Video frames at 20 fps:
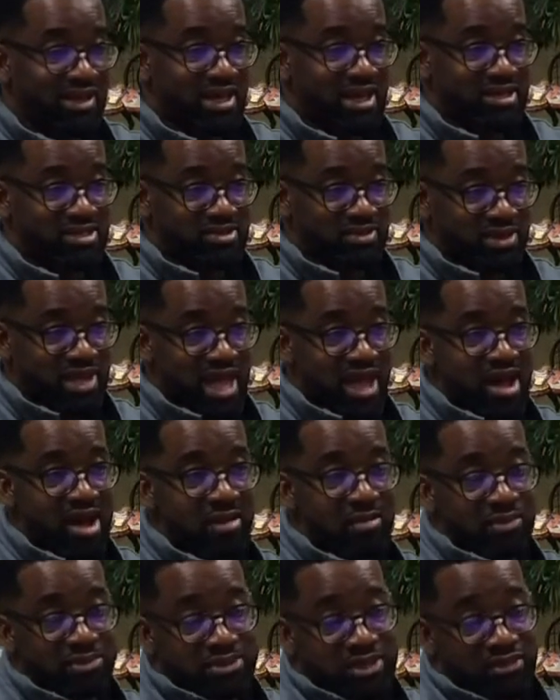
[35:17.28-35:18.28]
And so now
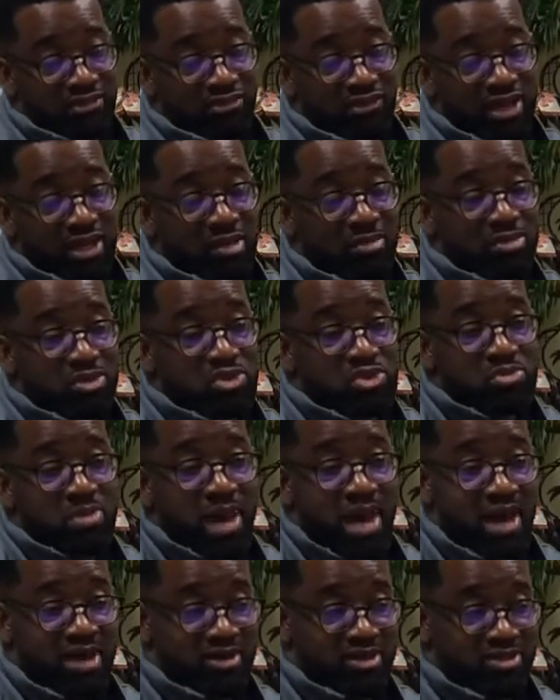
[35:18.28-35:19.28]
I've developed new
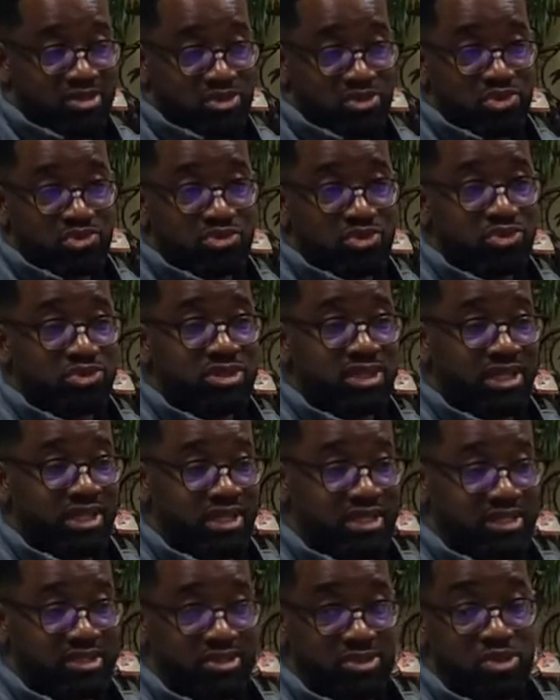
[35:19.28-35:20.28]
patterns, new
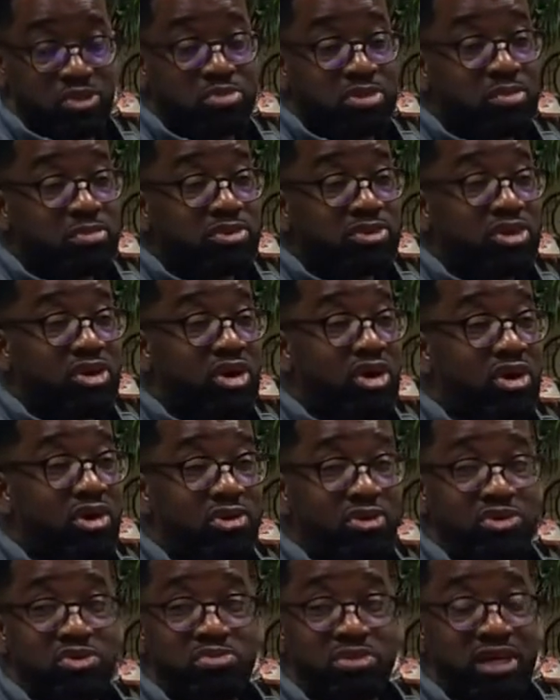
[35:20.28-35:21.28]
routines, new people to
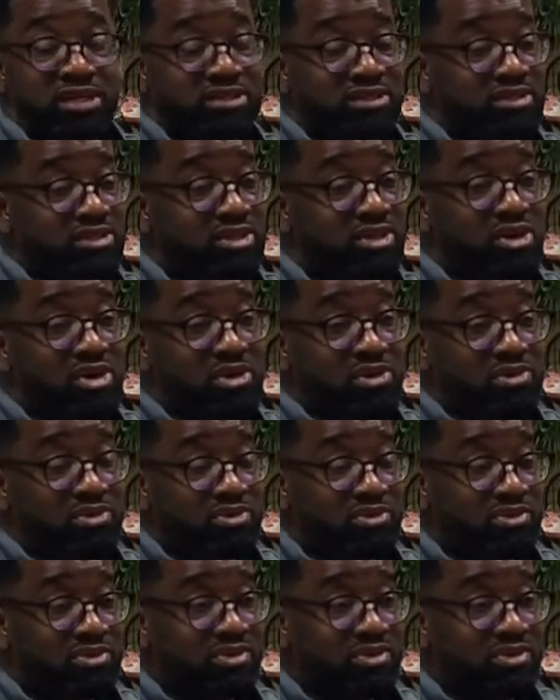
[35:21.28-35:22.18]
call, new places to go.